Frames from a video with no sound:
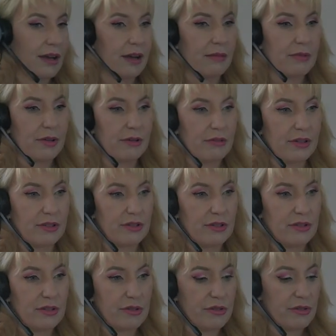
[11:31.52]
I'm going
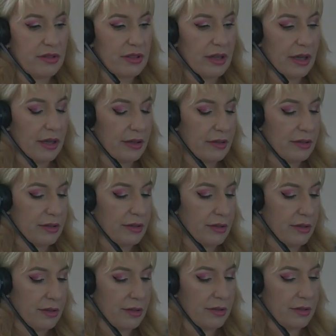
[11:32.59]
to use that.
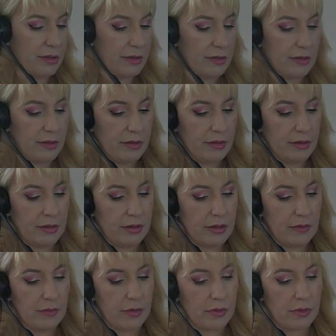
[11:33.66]
Let's
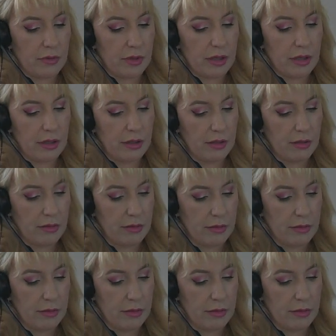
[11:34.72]
have a look here.